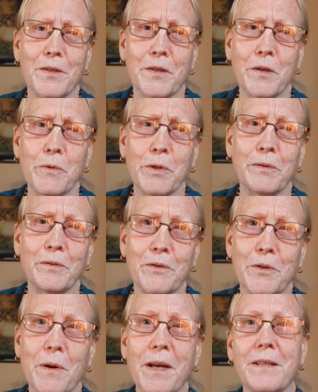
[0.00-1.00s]
So
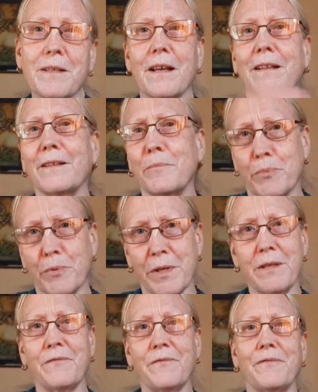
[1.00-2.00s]
we'll try to tell in
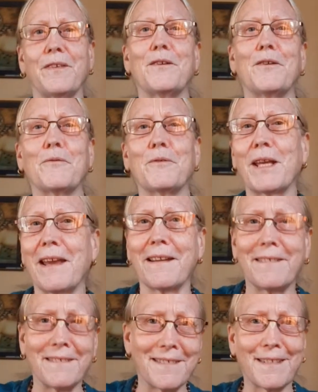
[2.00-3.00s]
brief, you know, we
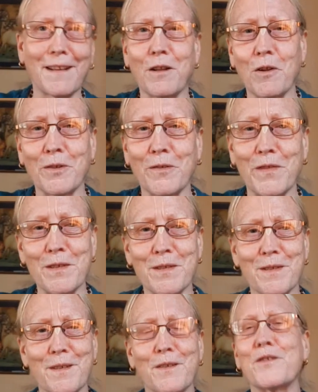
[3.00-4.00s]
can't tell all of
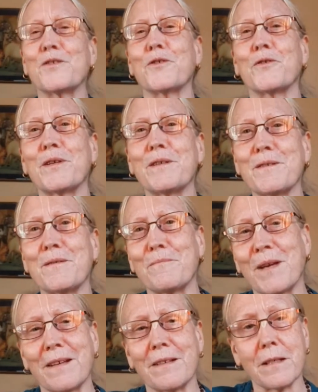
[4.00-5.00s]
these stories
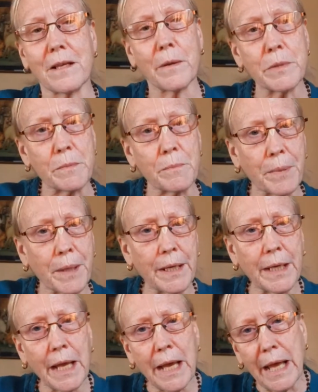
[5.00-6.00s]
and pastimes,
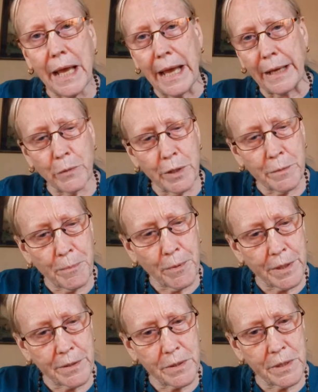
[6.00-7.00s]
but at one
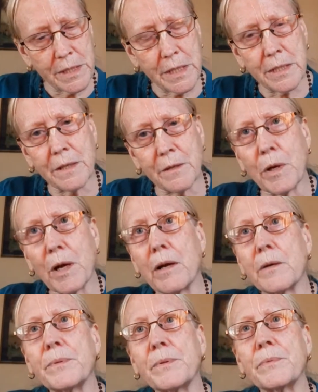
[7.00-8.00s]
point, Sri Chaitanya
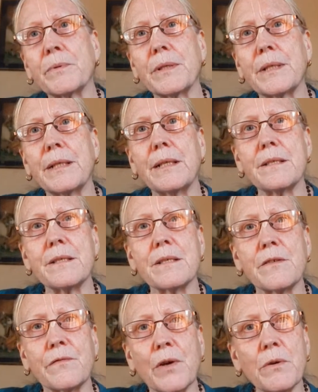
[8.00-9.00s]
Mahaprabhu and
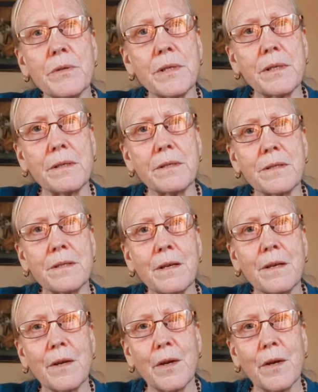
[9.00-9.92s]
his devotees